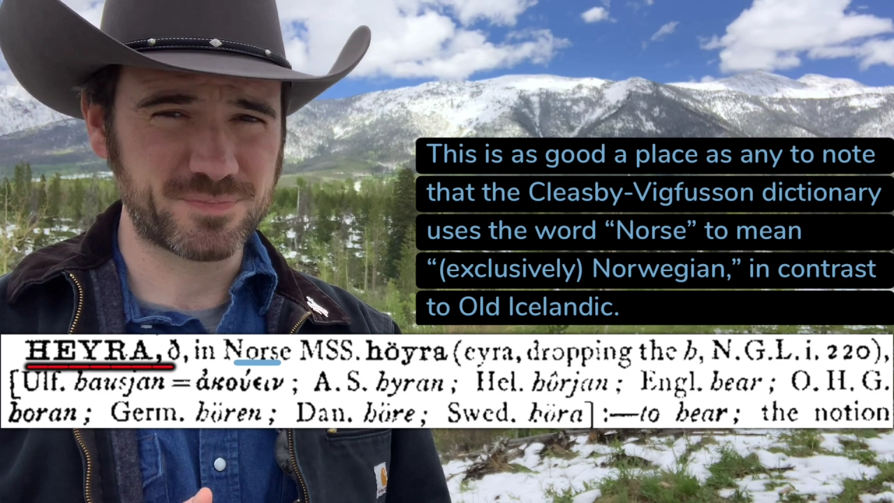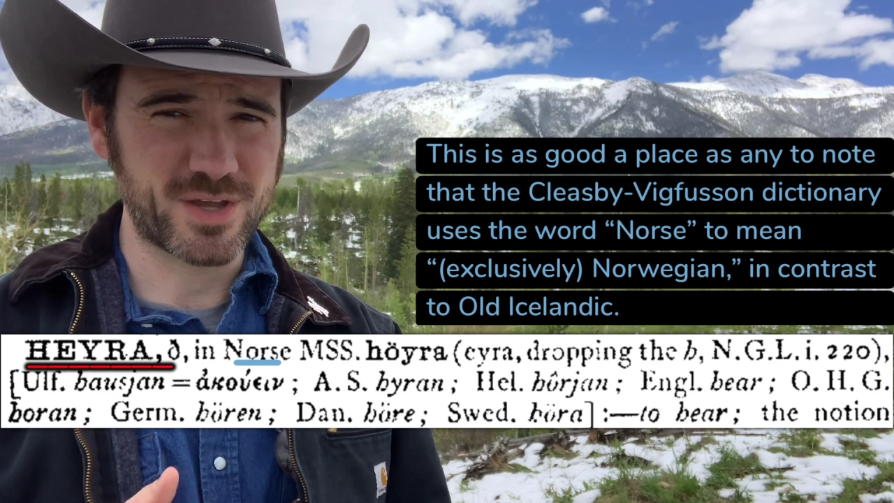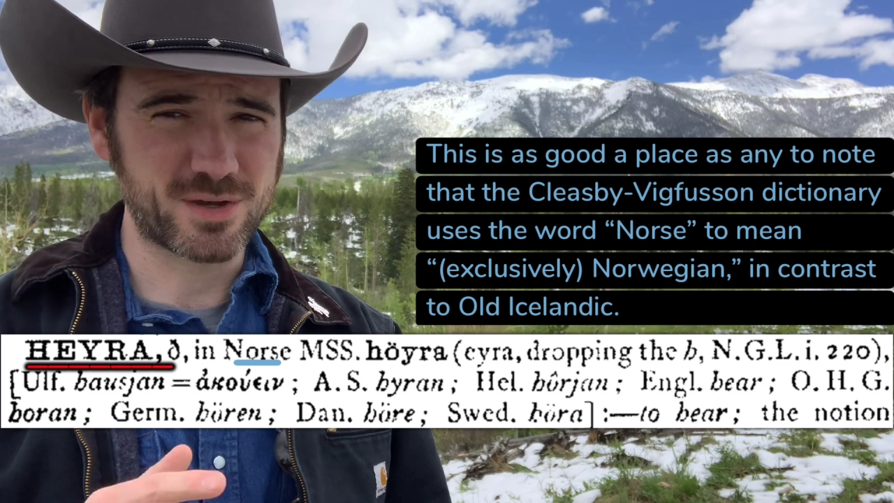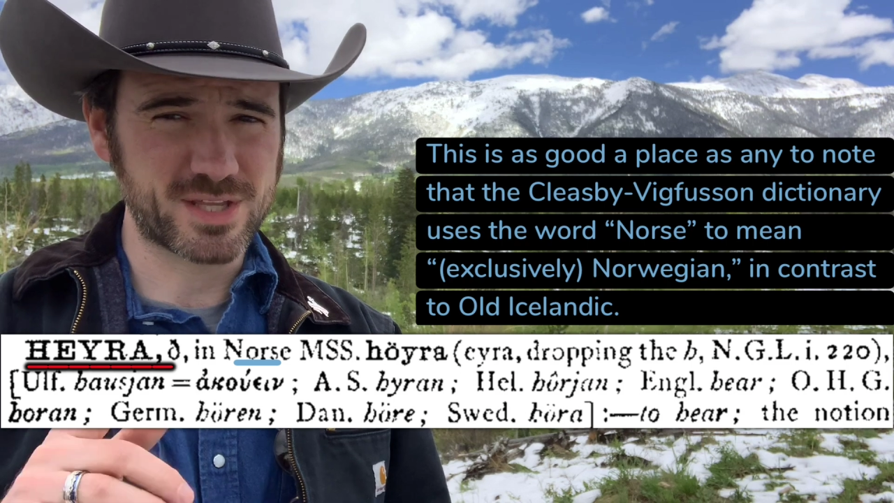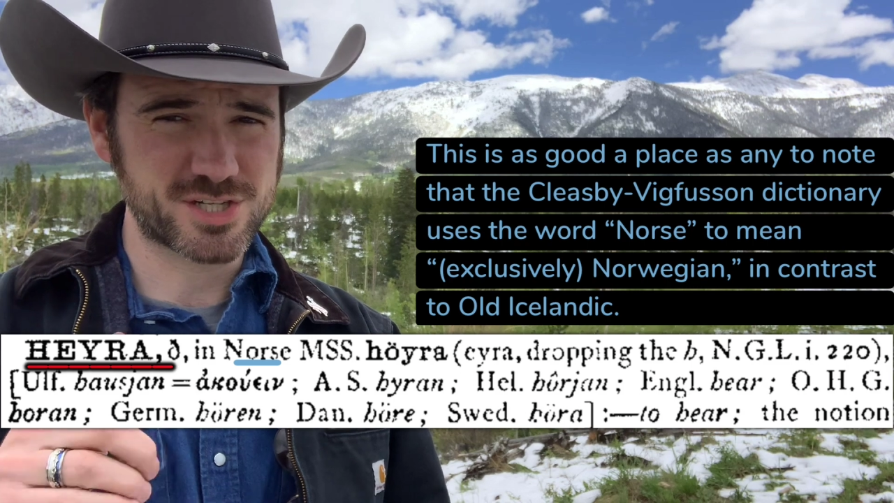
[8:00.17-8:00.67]

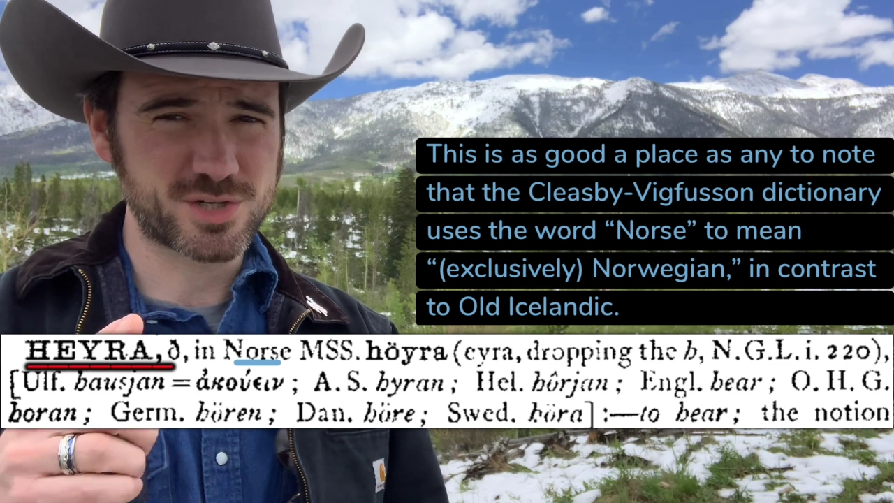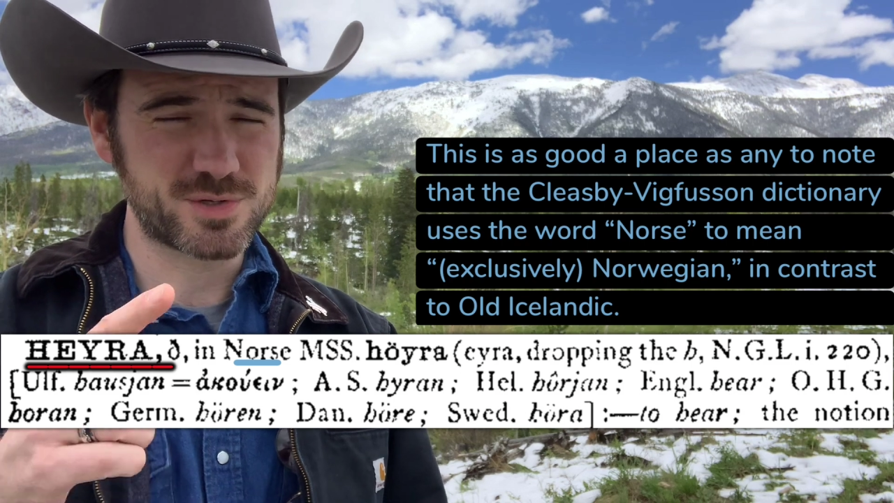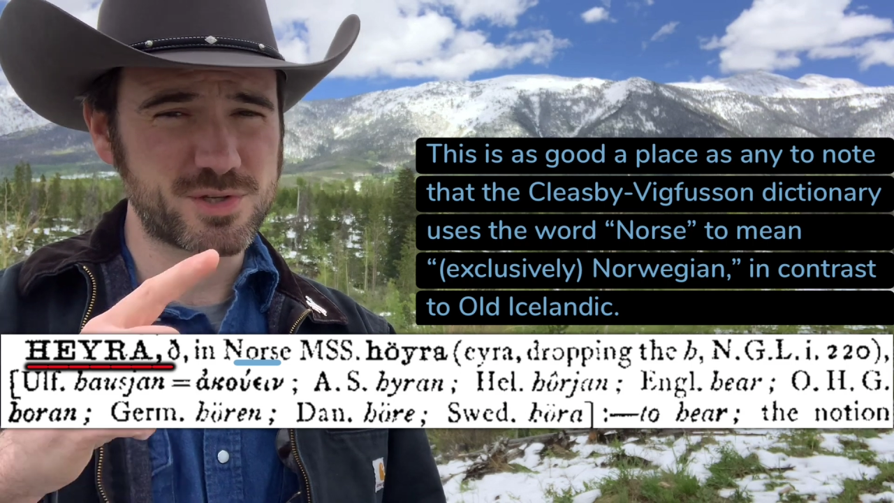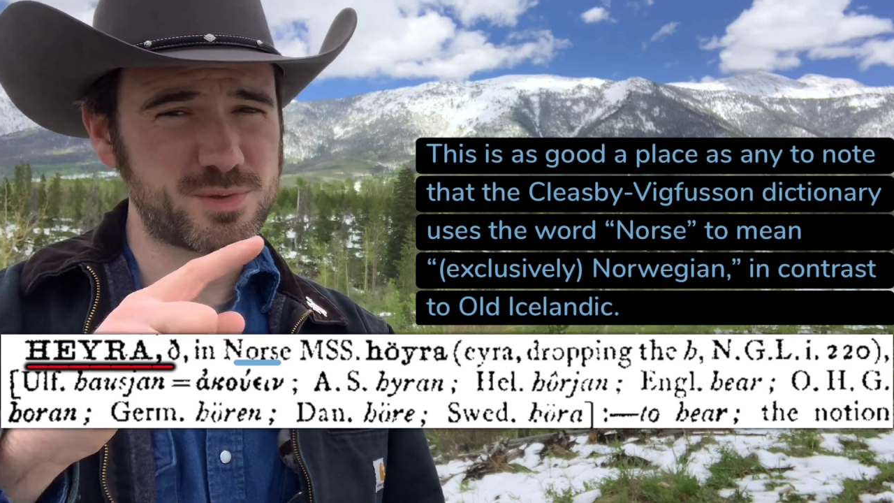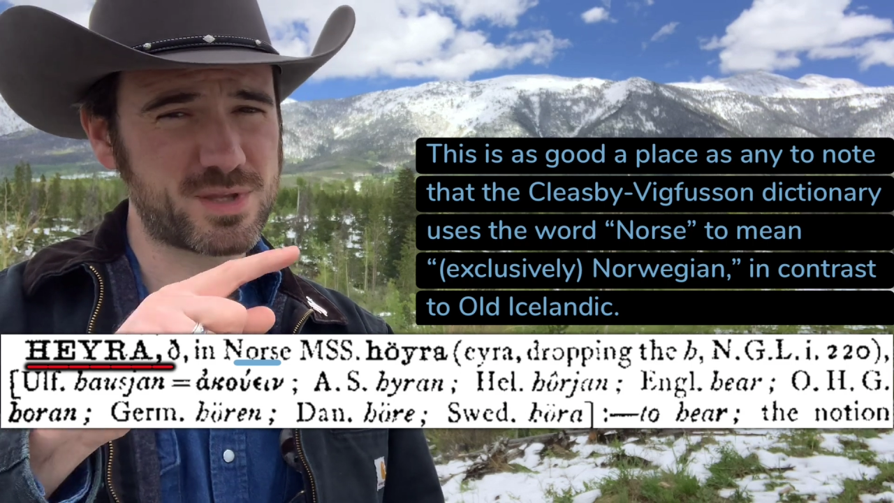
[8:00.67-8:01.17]
Now, that
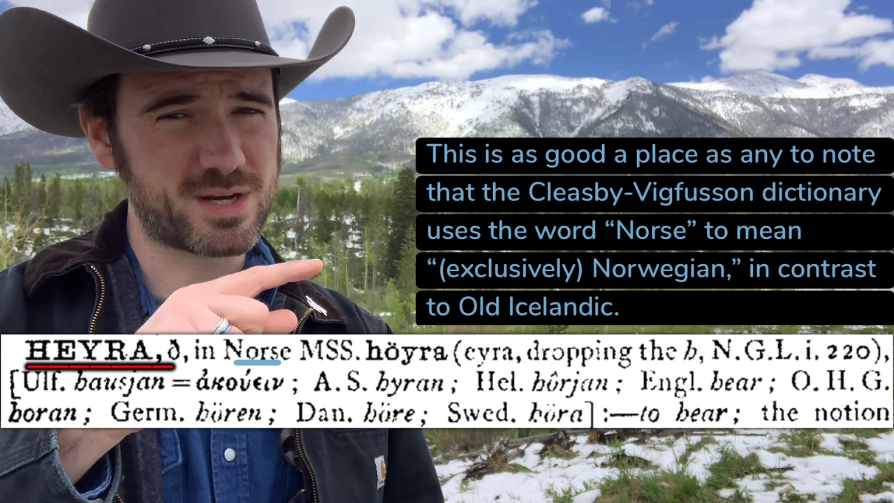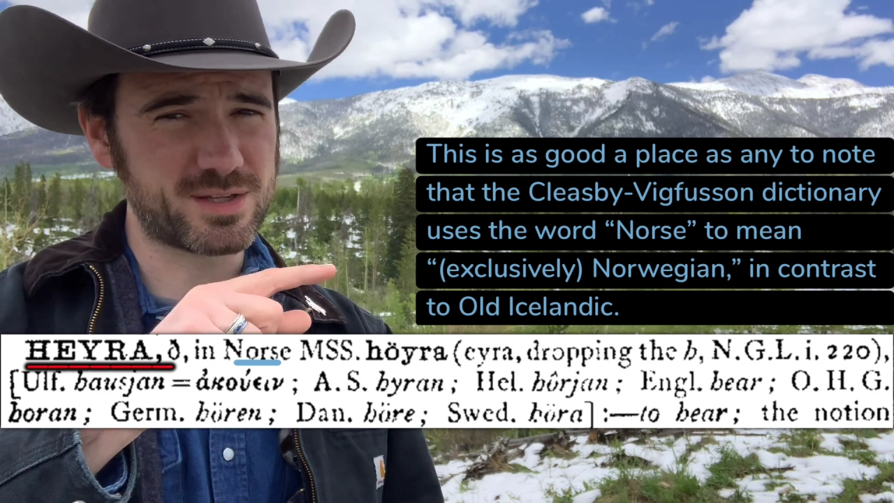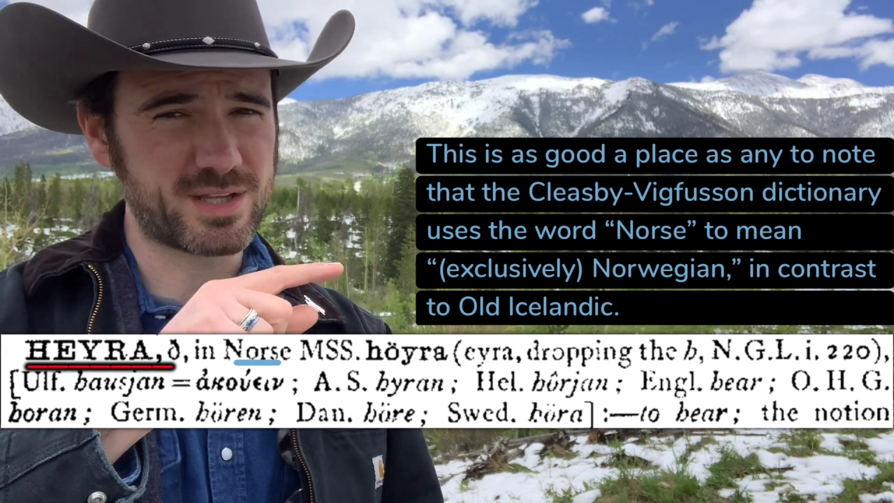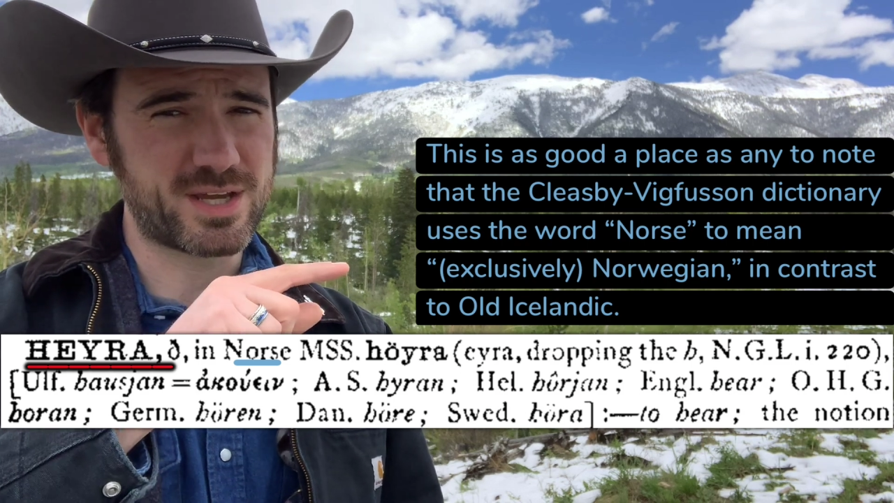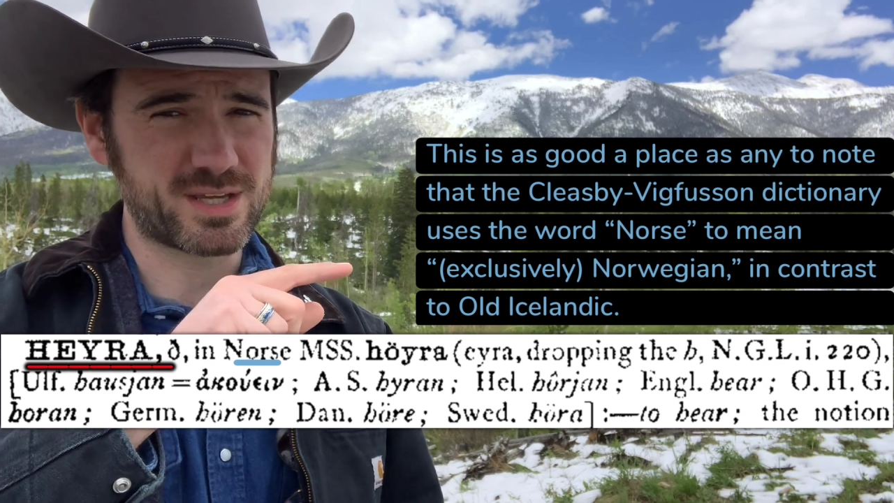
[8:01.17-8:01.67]
shows you that
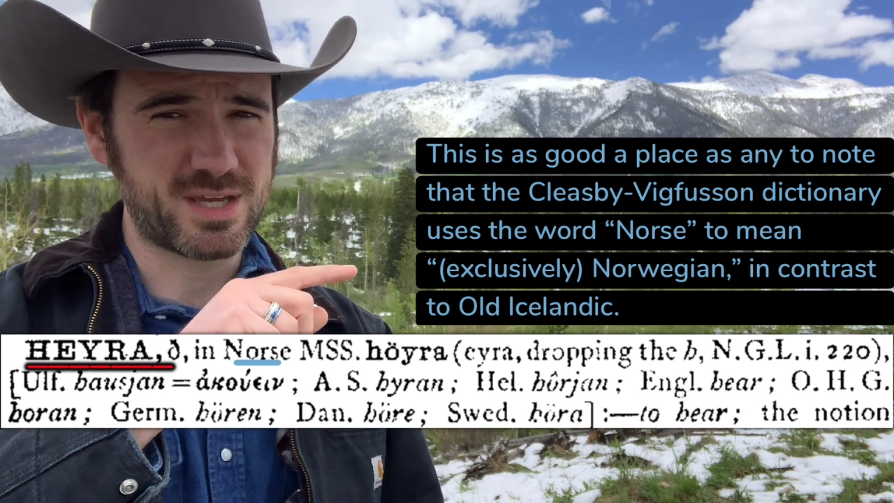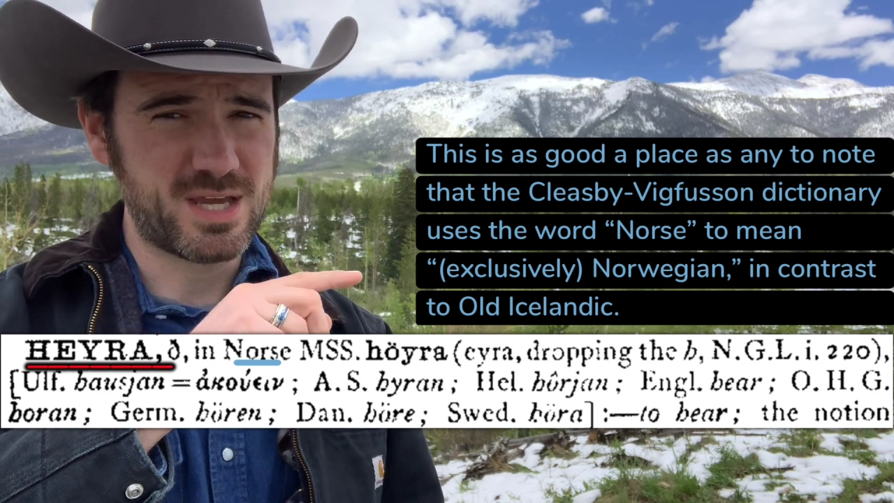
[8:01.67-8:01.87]
unlike